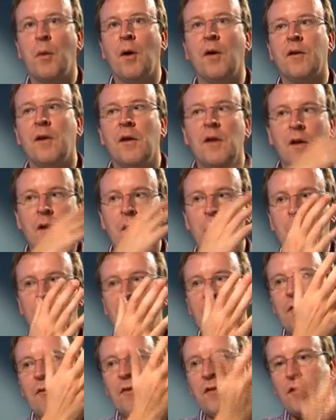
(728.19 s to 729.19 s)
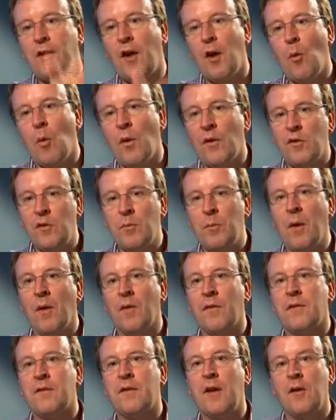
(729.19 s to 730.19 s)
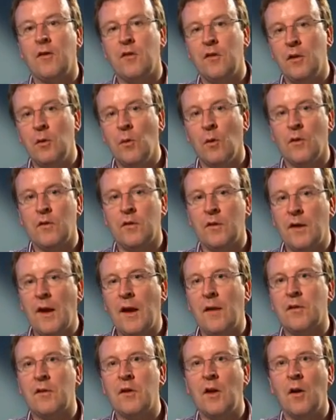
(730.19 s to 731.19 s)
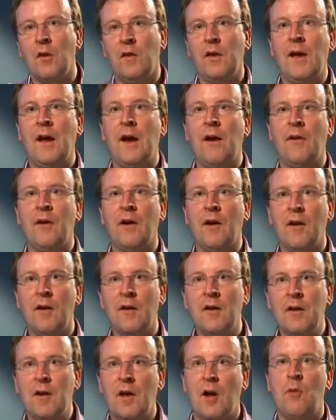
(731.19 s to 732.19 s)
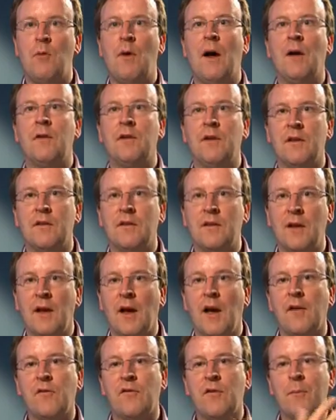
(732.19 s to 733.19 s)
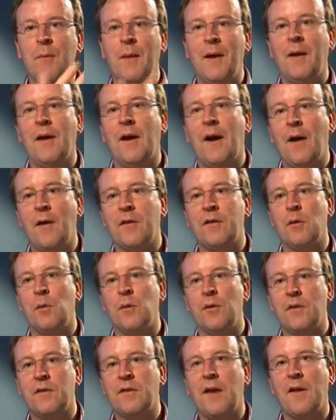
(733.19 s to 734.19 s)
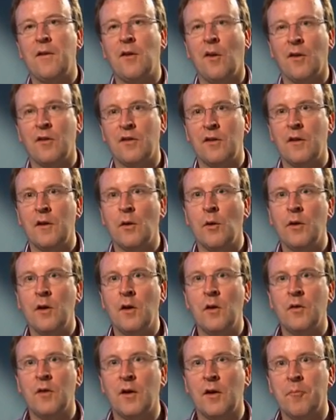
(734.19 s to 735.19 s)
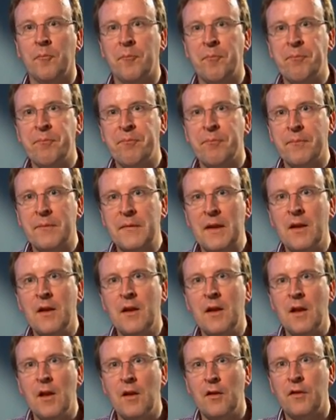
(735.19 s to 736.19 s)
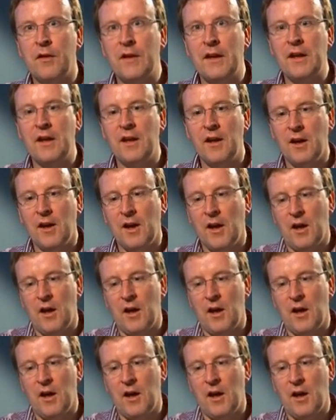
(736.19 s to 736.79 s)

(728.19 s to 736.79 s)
But even so, once you've built the station, you want to get to know the area around it and get familiarity with the technology that you're using. The